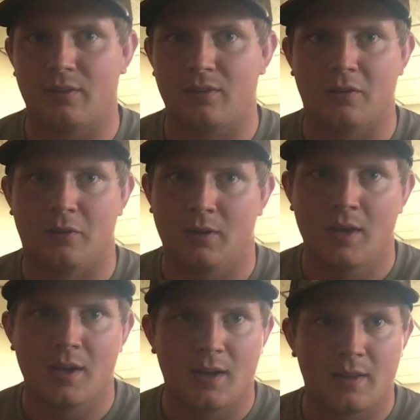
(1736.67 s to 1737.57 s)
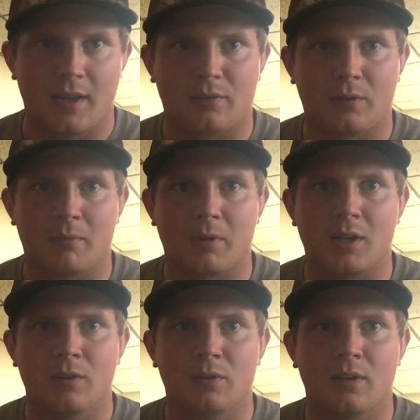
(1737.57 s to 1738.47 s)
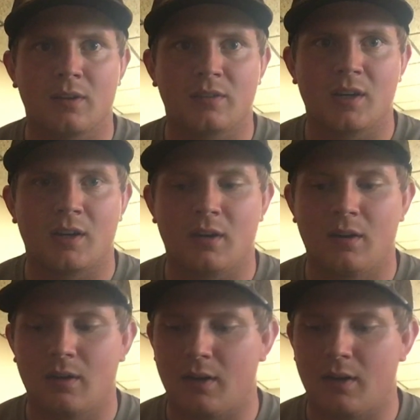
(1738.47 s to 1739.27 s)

So that's what I'm going to use this year.